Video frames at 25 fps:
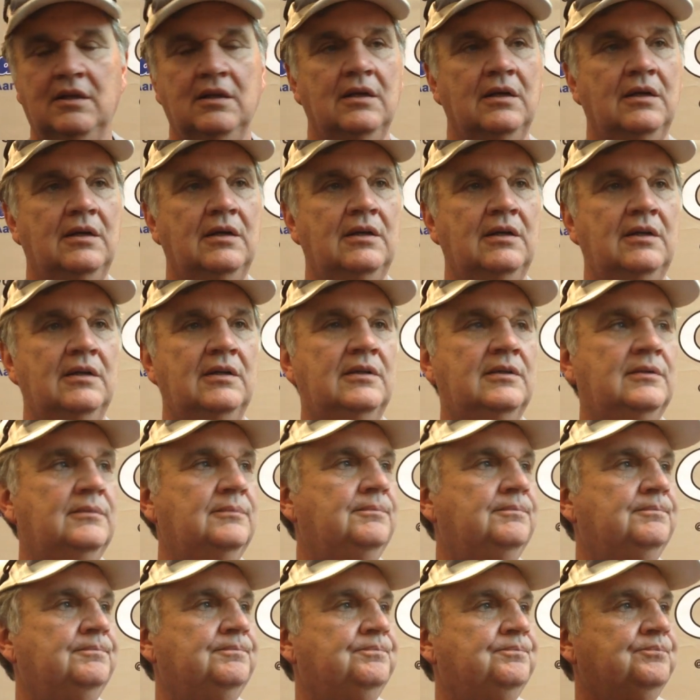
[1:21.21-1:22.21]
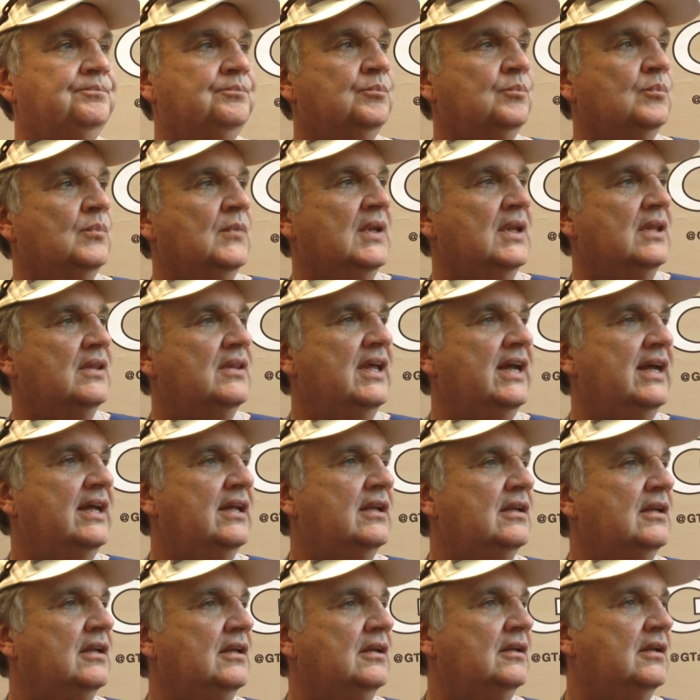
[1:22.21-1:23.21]
that,
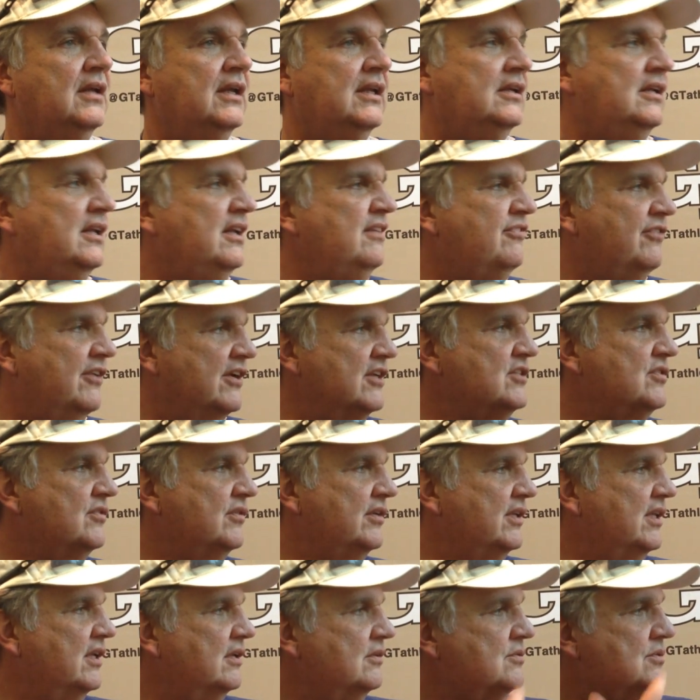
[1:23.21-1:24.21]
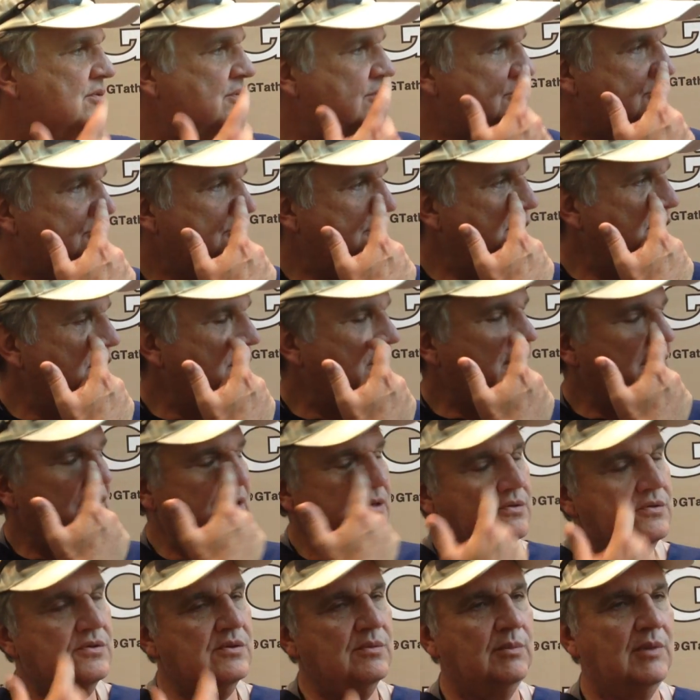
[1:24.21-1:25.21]
and defensively, there's, you know,
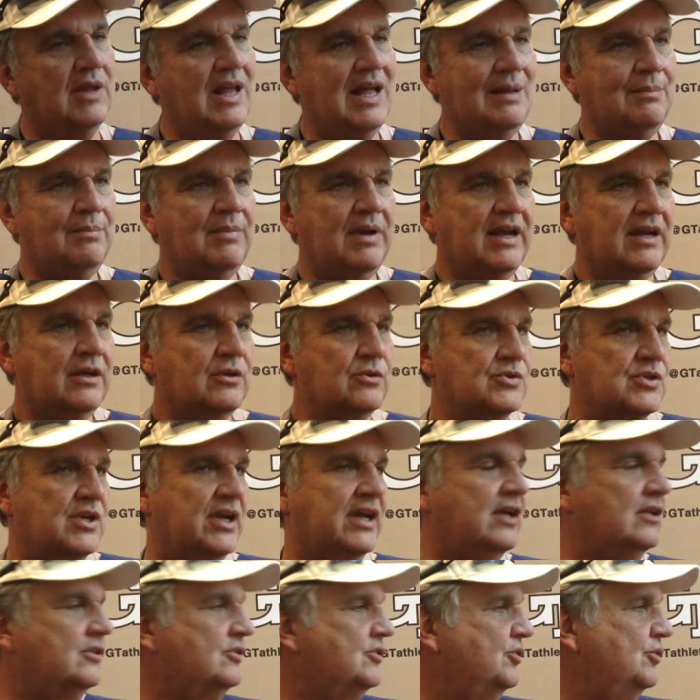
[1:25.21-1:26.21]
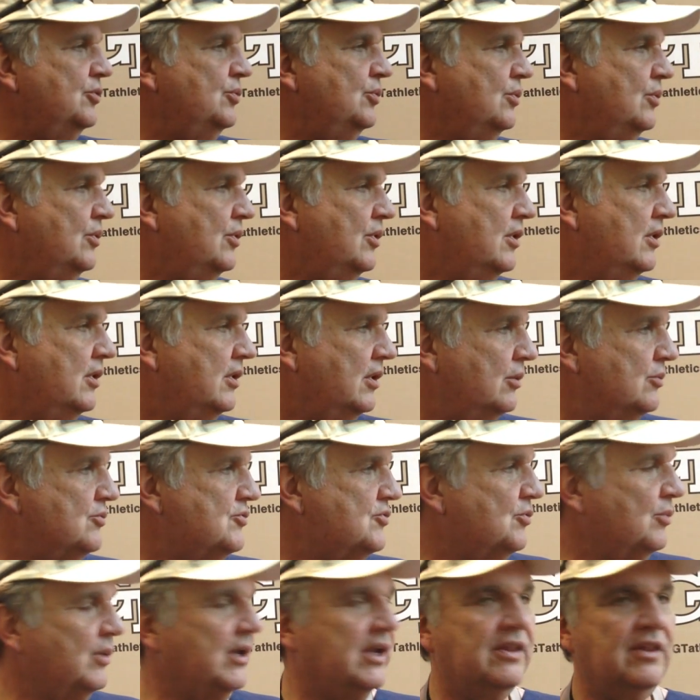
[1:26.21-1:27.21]
got some linebackers out too. There's
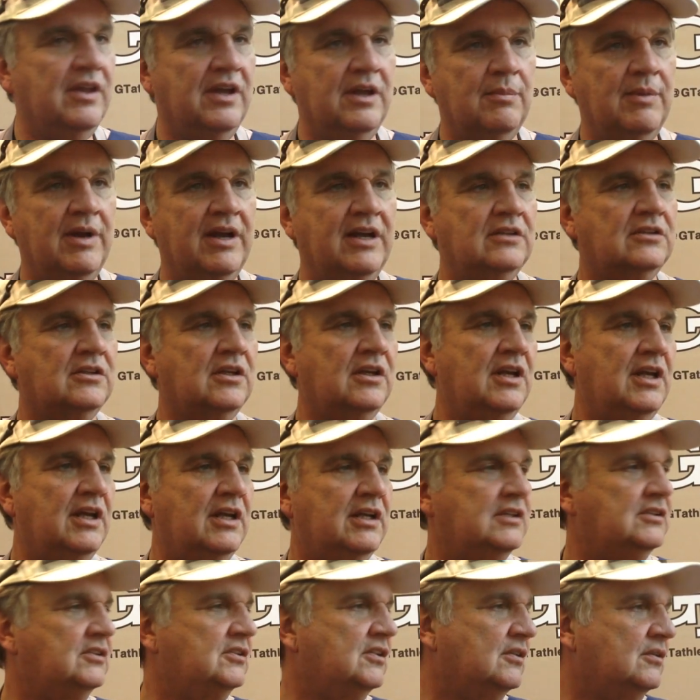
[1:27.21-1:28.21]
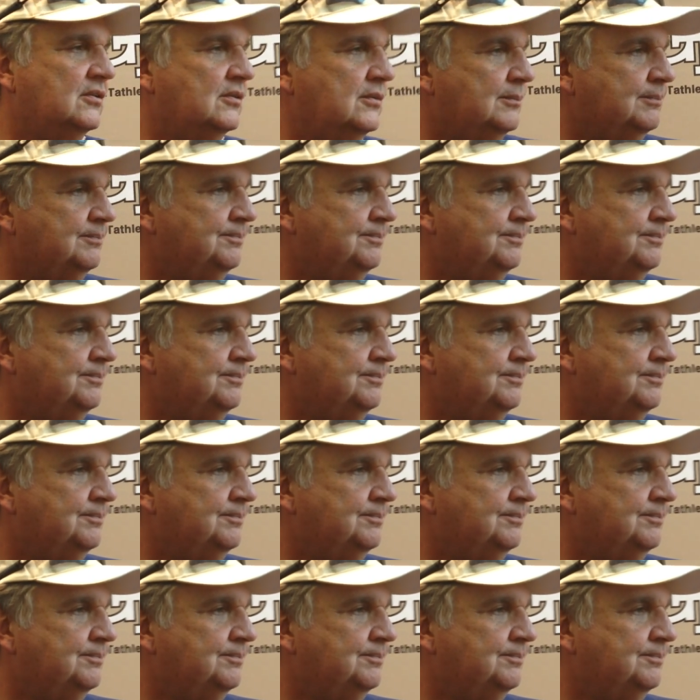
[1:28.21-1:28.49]
three of them out today, so.